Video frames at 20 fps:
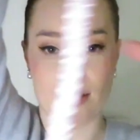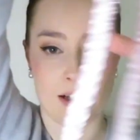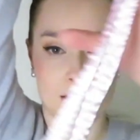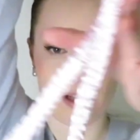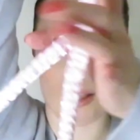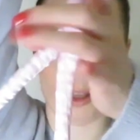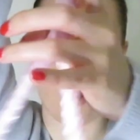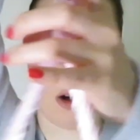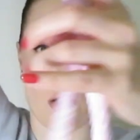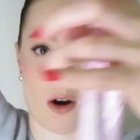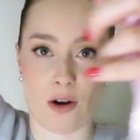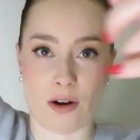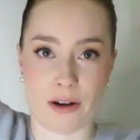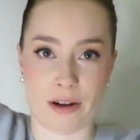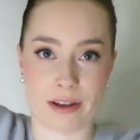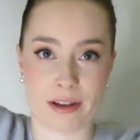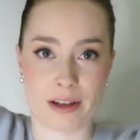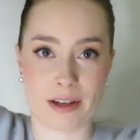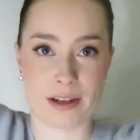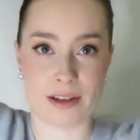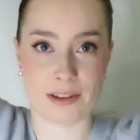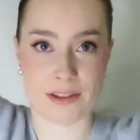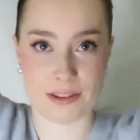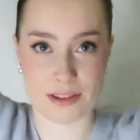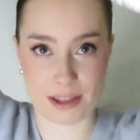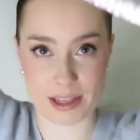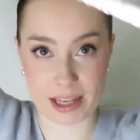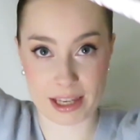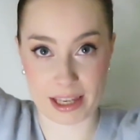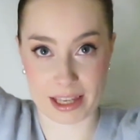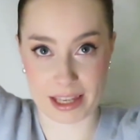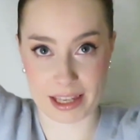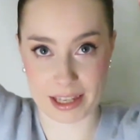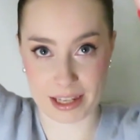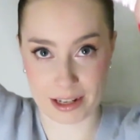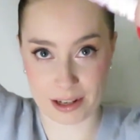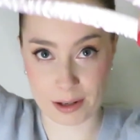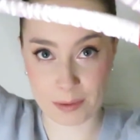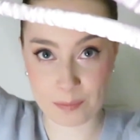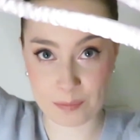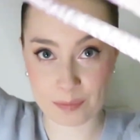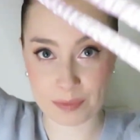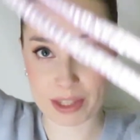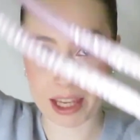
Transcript: long thingy here.